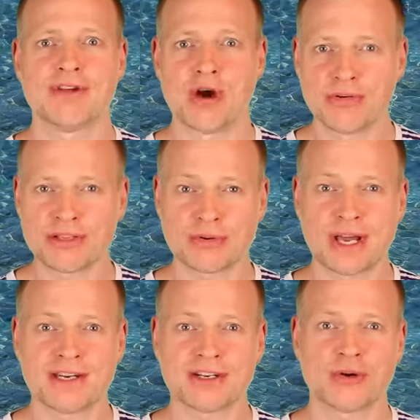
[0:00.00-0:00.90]
The only
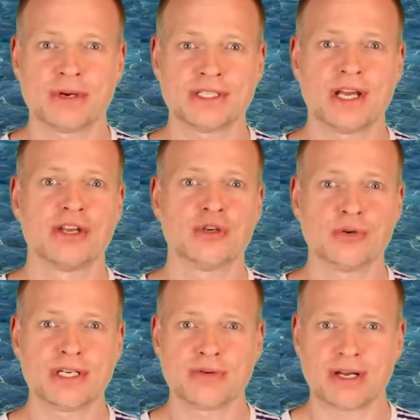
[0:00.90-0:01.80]
two categories
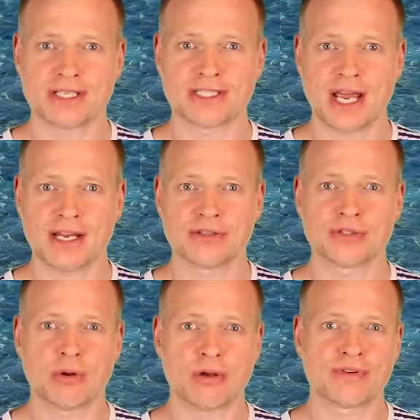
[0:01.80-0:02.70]
you need to
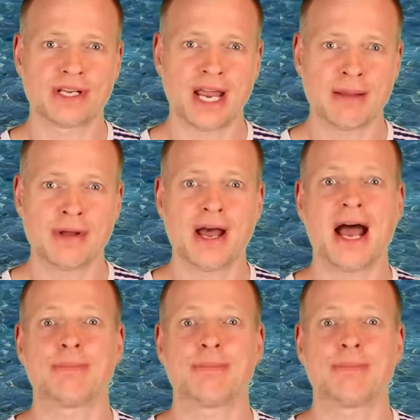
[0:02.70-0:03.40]
understand to solve the game